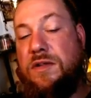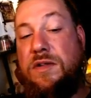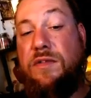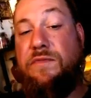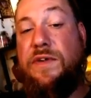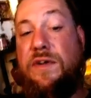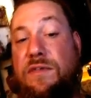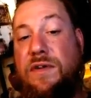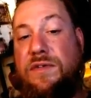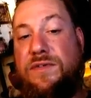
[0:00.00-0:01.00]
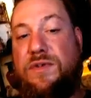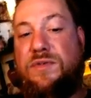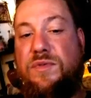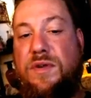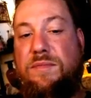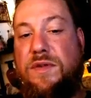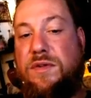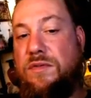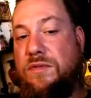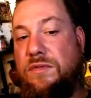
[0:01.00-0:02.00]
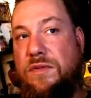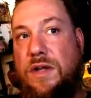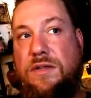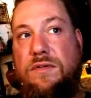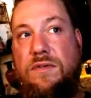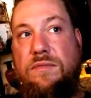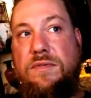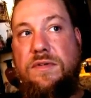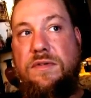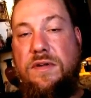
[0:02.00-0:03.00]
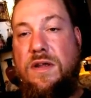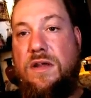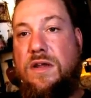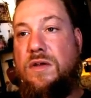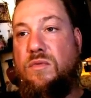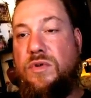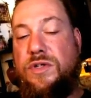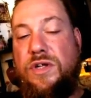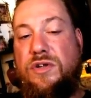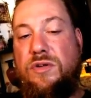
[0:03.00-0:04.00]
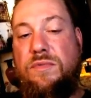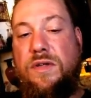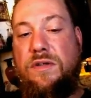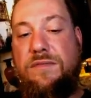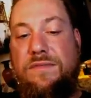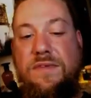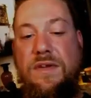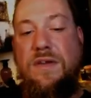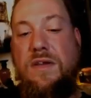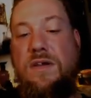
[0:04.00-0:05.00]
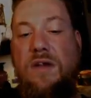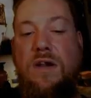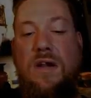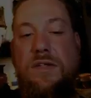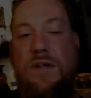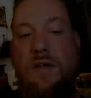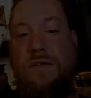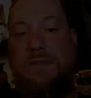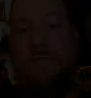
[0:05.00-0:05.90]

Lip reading: It's on the fairgrounds, so we're gonna make sure the gates are open, which they should be. All right, y'all.